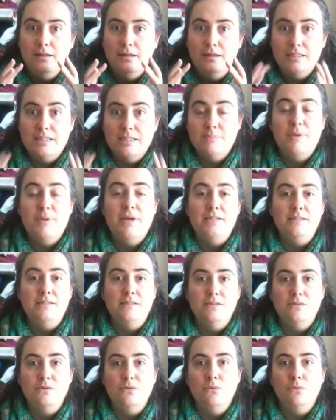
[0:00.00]
a
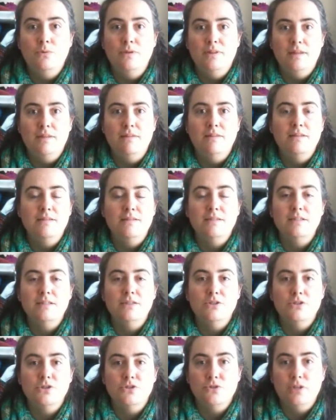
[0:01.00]
space within this
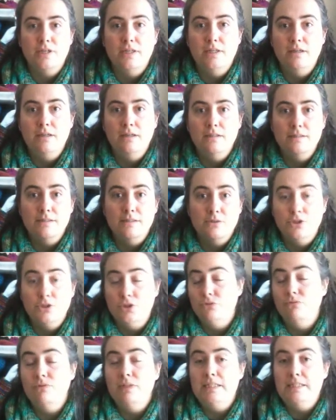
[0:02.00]
industry, and so I
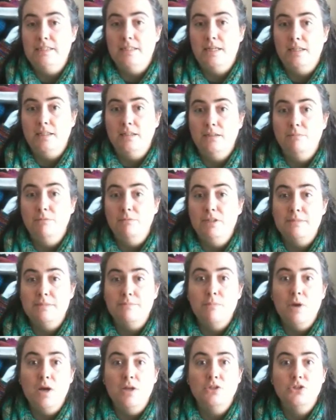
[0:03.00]
should really take as
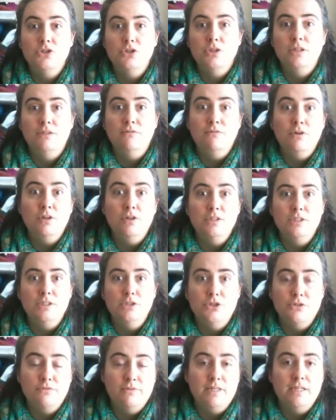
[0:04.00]
much
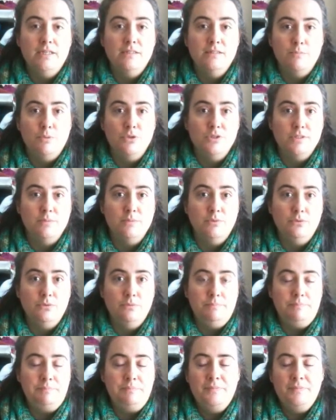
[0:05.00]
advantage of it as possible.